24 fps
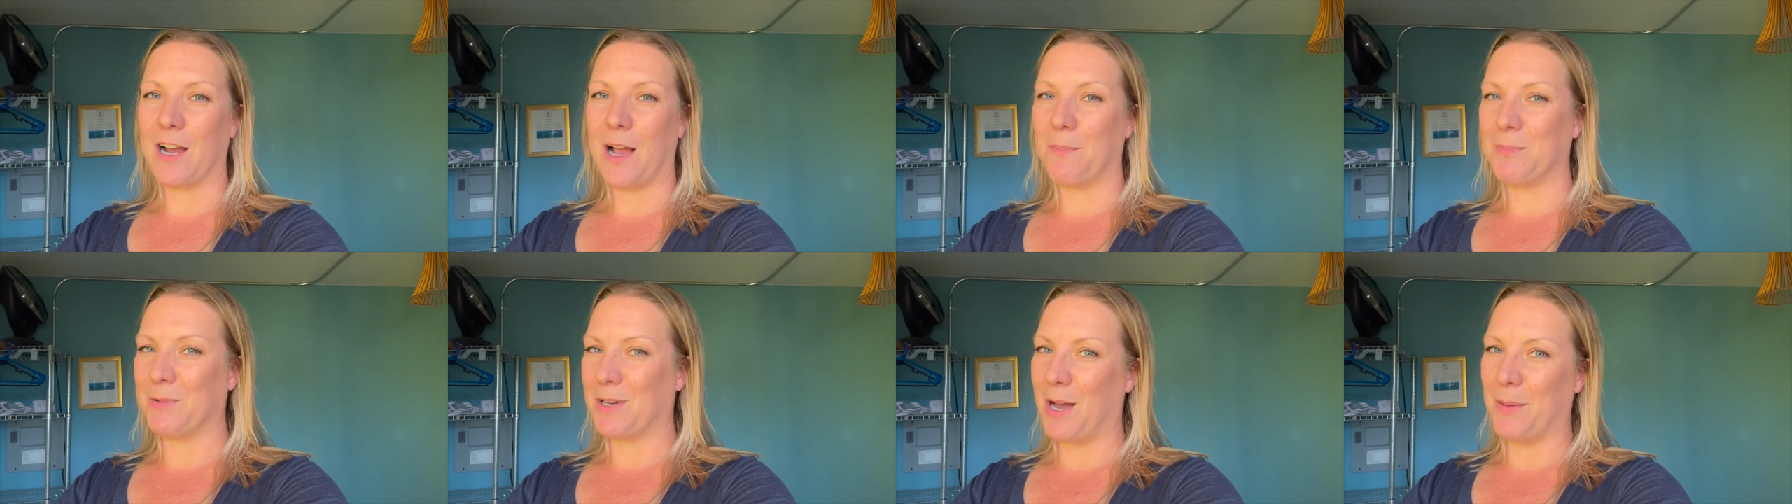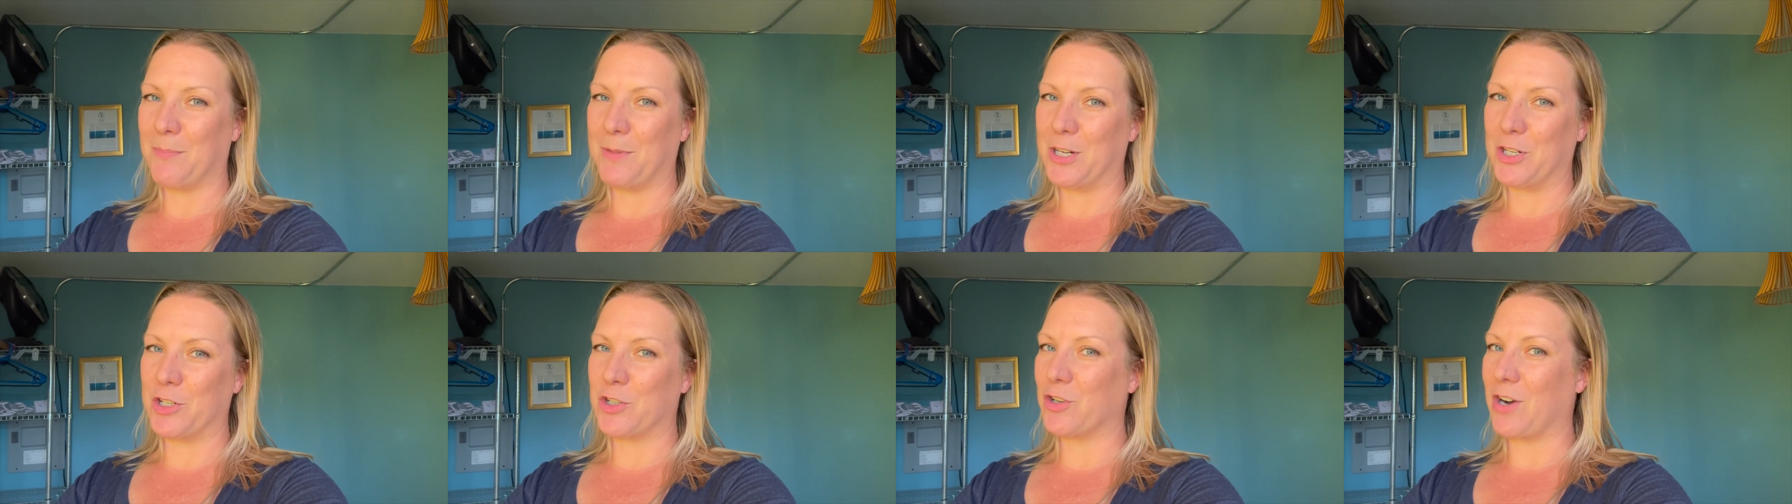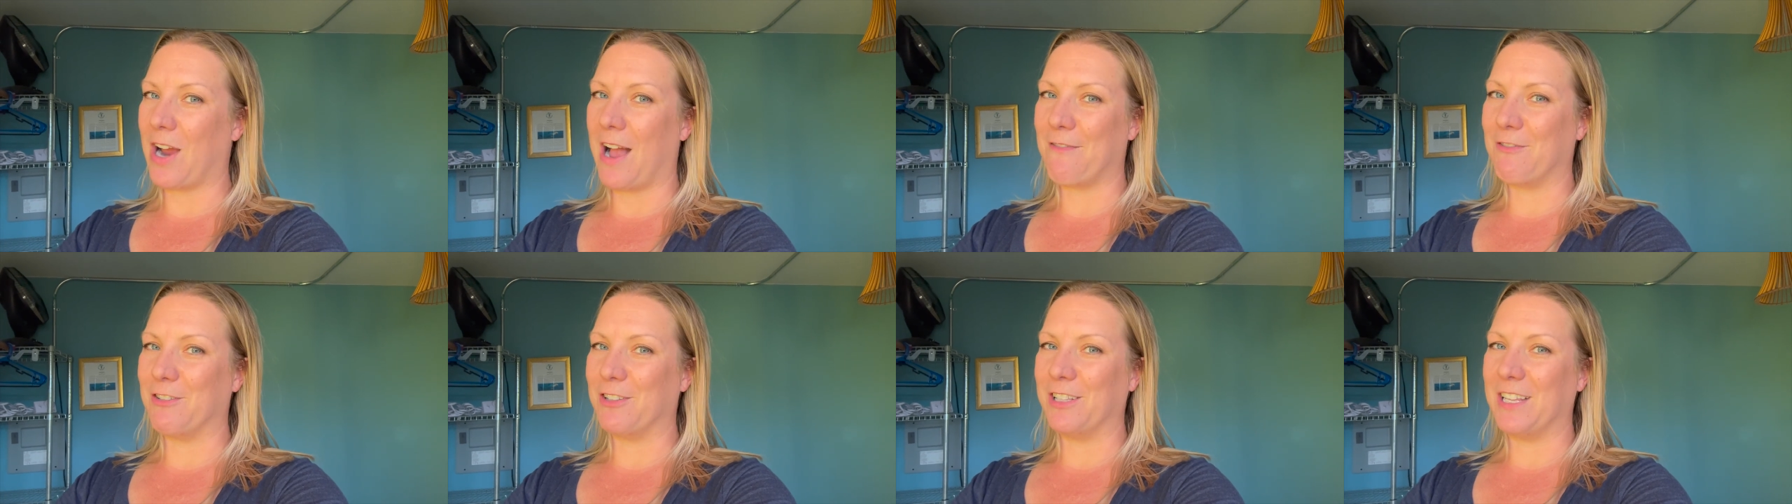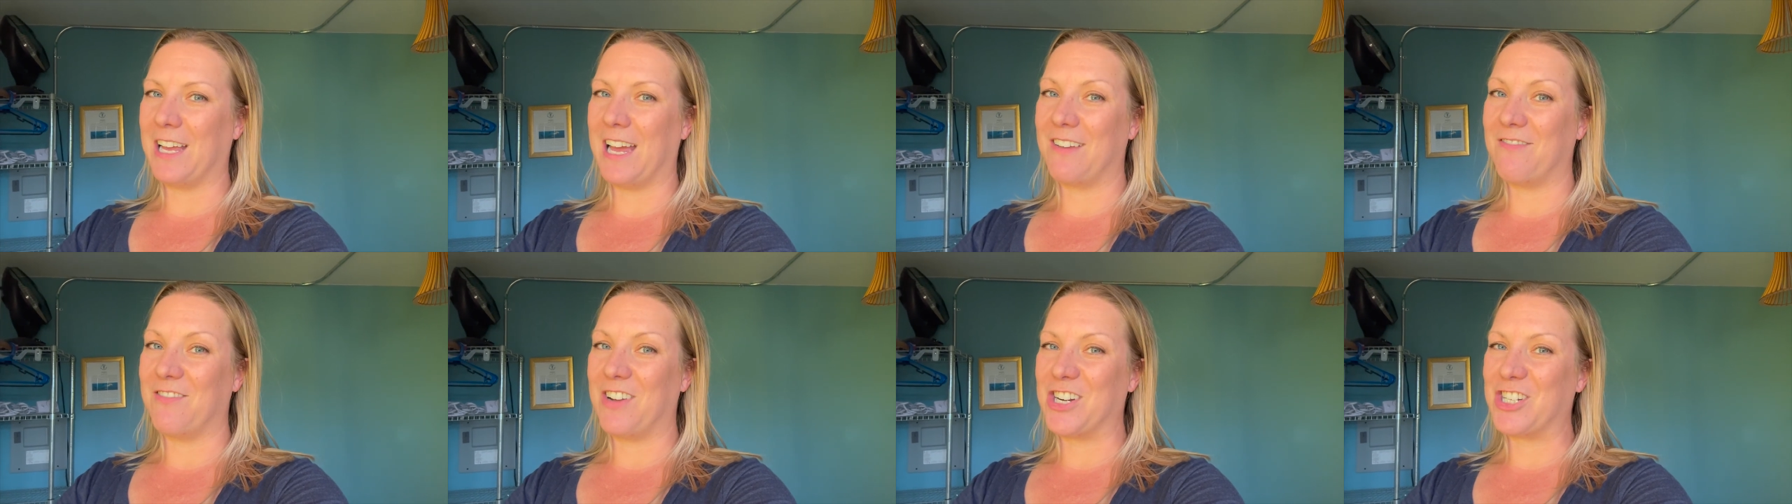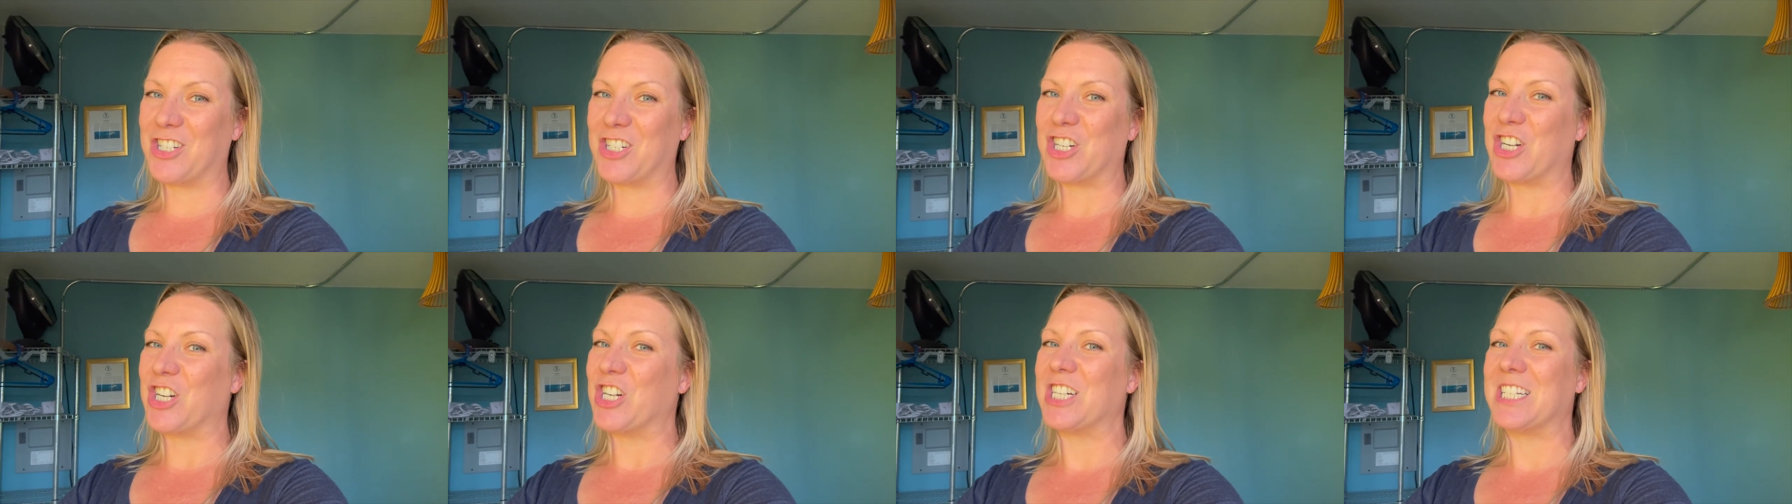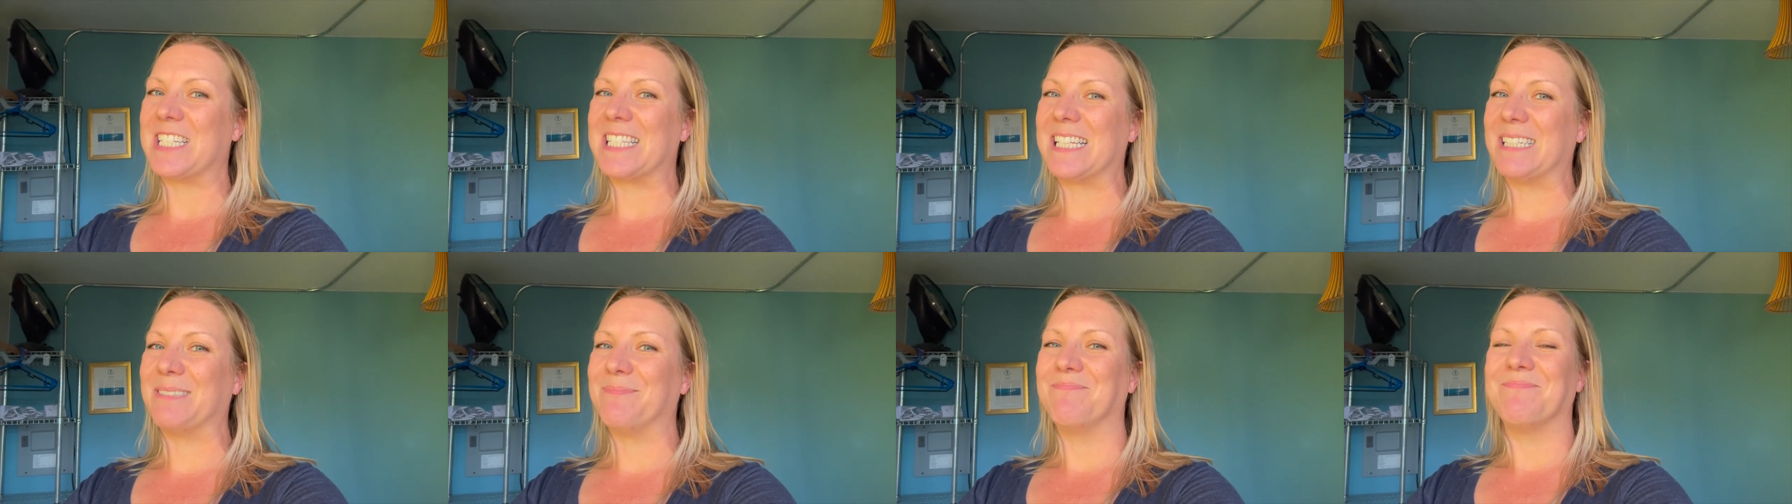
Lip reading: upcoming travel adventures.